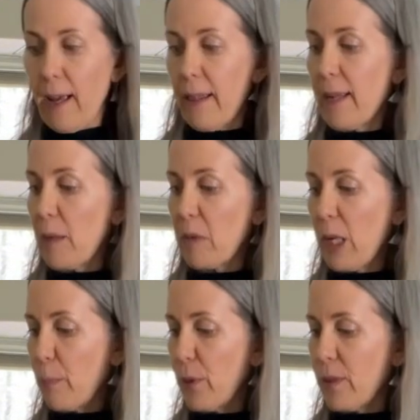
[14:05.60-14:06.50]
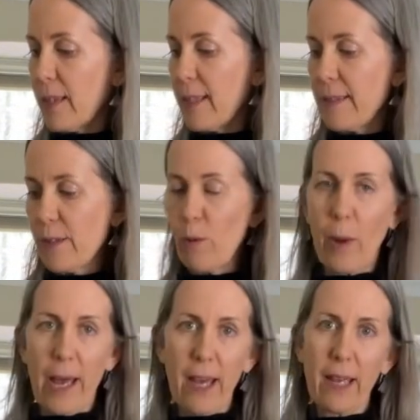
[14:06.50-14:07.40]
and then I'm going to put these
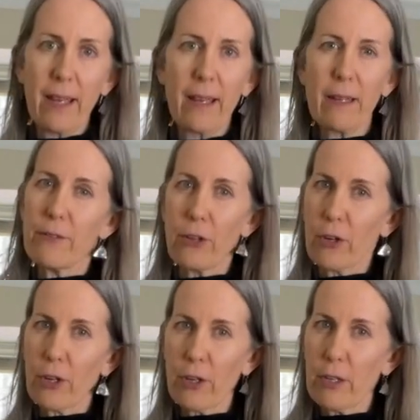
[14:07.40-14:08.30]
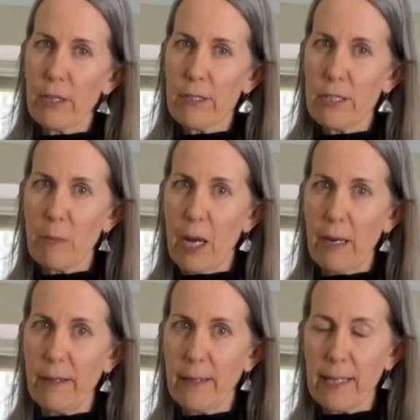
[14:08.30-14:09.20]
away in a darker spot
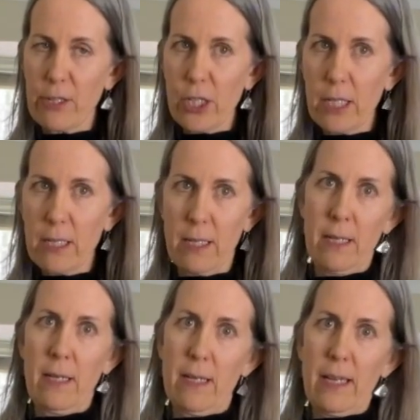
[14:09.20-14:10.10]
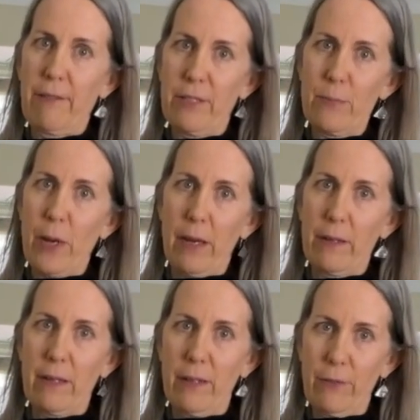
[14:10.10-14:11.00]
in the kitchen. I have a spot
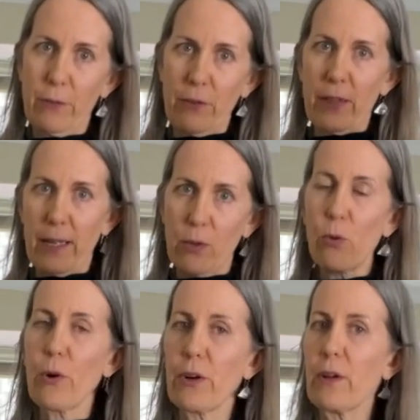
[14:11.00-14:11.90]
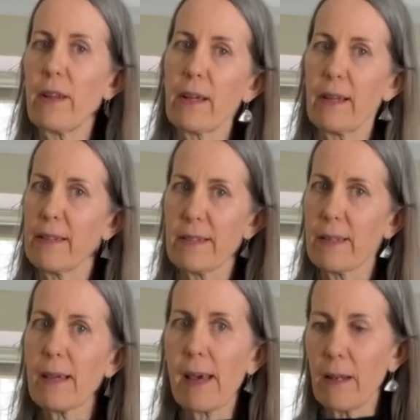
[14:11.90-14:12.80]
kind of over in that corner that
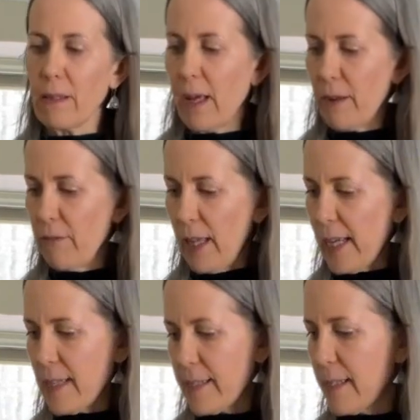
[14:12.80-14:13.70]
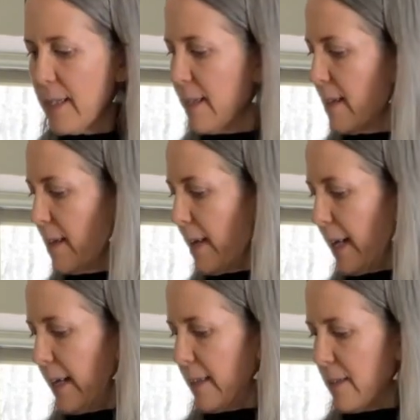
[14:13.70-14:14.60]
doesn't get a lot of light,
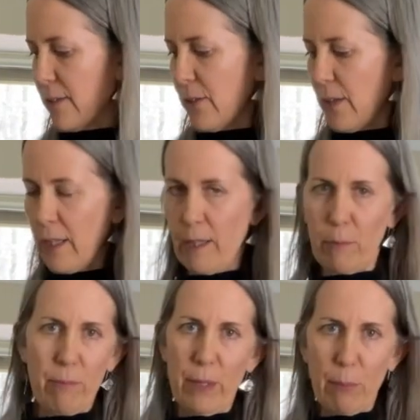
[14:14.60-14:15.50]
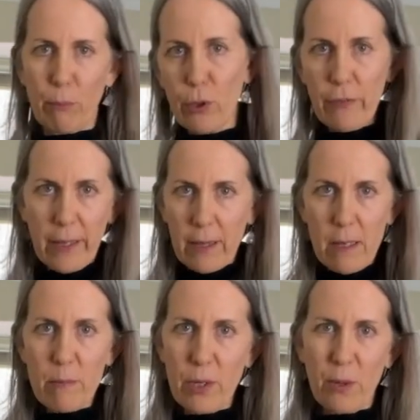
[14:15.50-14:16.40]
and you're not going to be moving
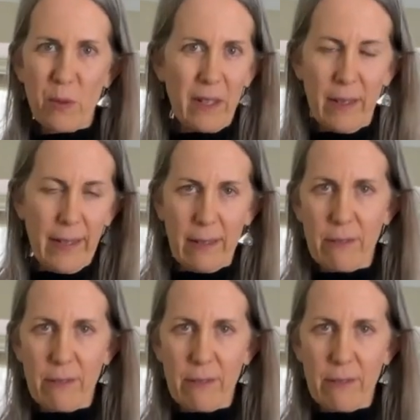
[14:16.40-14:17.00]
them. You don't want to